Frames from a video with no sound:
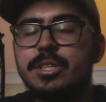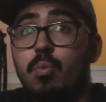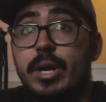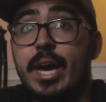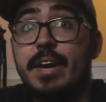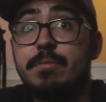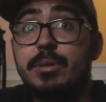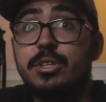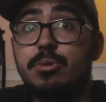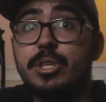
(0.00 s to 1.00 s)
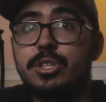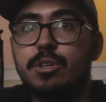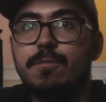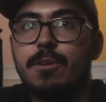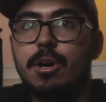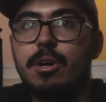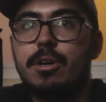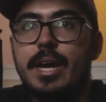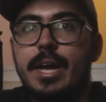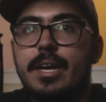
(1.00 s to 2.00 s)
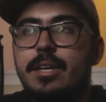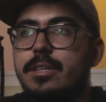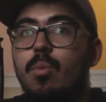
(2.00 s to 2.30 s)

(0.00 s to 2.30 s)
what I've been doing so far and